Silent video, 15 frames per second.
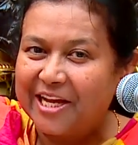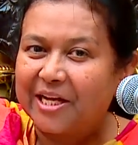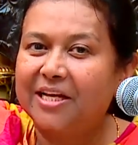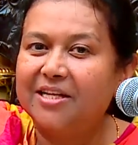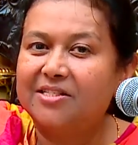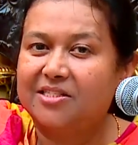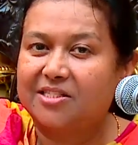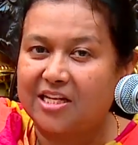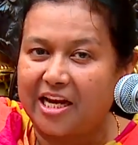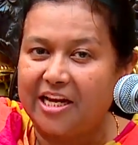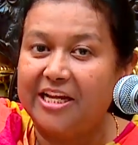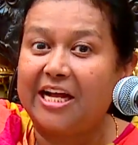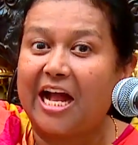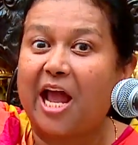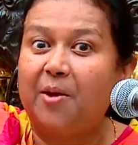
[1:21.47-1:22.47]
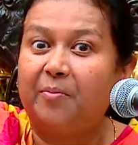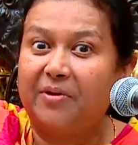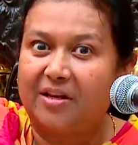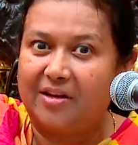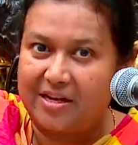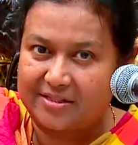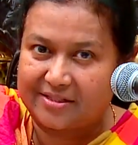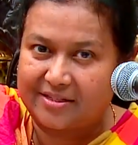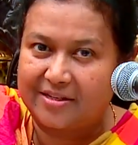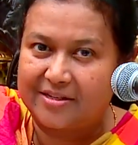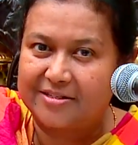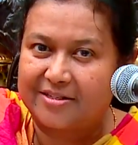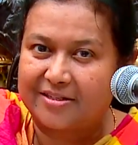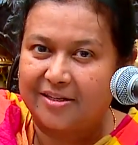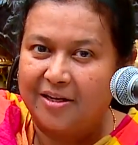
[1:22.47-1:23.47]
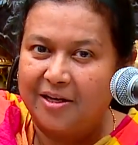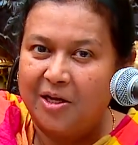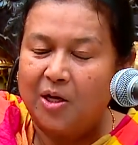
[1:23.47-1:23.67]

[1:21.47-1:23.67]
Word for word: He's telling I am innocent.